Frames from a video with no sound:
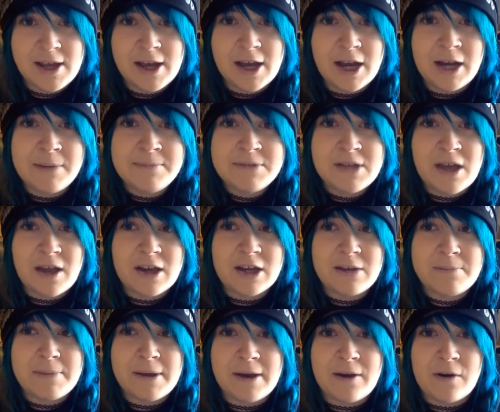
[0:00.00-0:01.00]
I'm talking
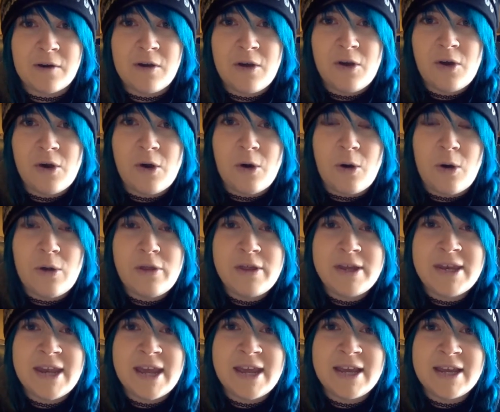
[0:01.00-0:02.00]
about all the
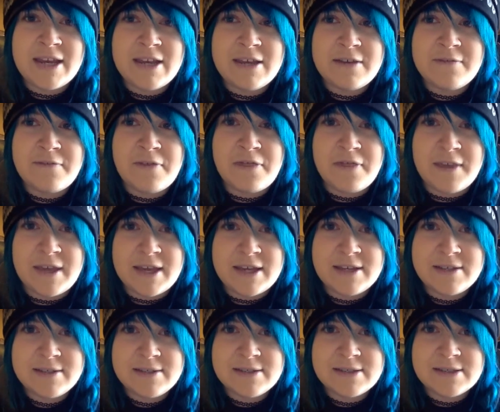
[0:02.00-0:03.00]
negative
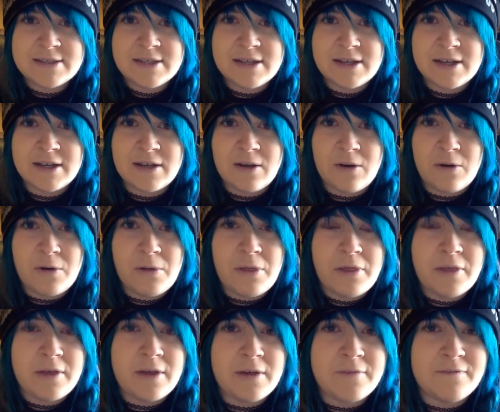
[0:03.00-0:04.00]
things, all
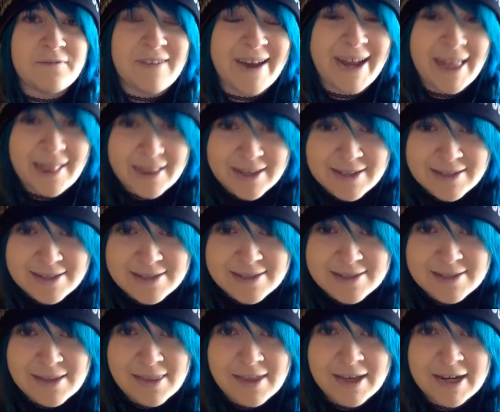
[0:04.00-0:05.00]
the
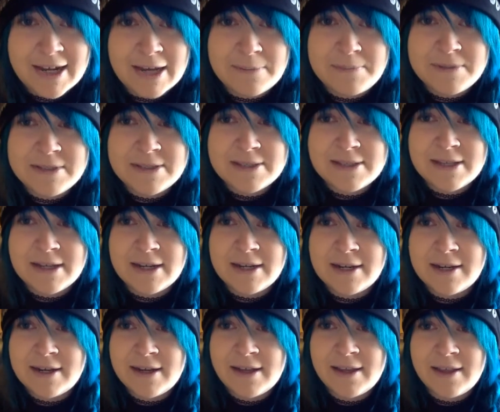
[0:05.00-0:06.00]
violence that happens there.